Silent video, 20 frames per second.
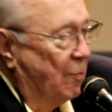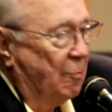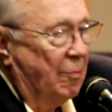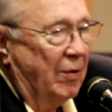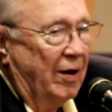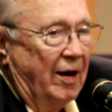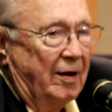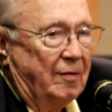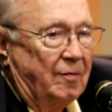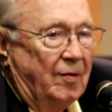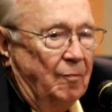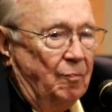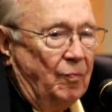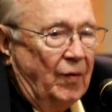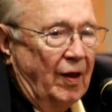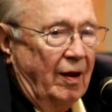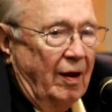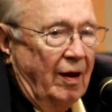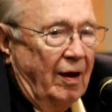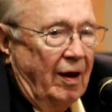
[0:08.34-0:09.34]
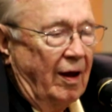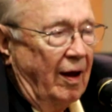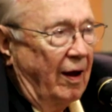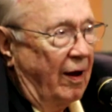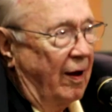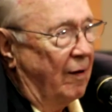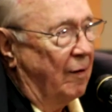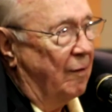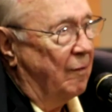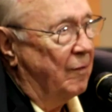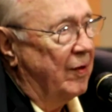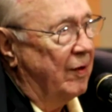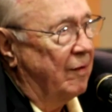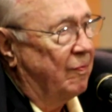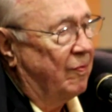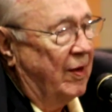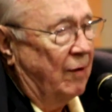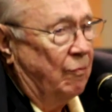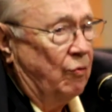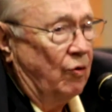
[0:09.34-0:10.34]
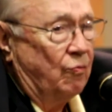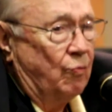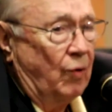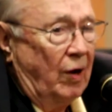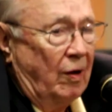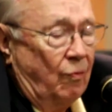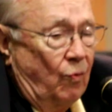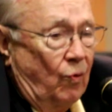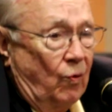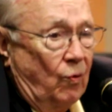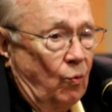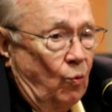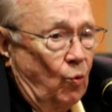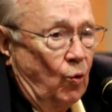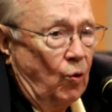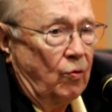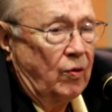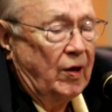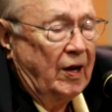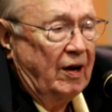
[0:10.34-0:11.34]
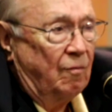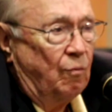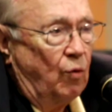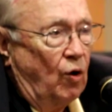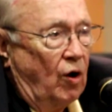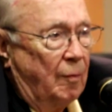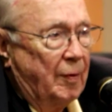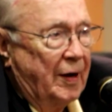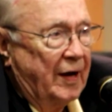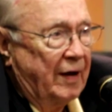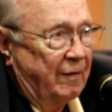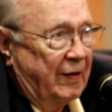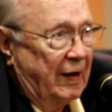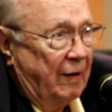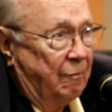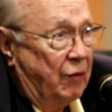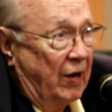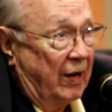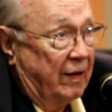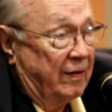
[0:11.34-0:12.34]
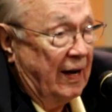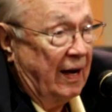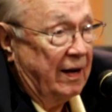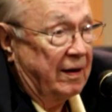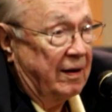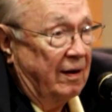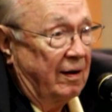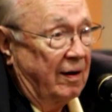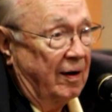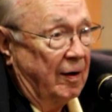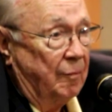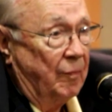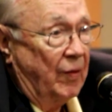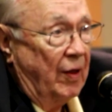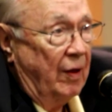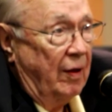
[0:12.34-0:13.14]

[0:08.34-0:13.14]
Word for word: but uh, it, it, was, worthy of bombing at that, at that time.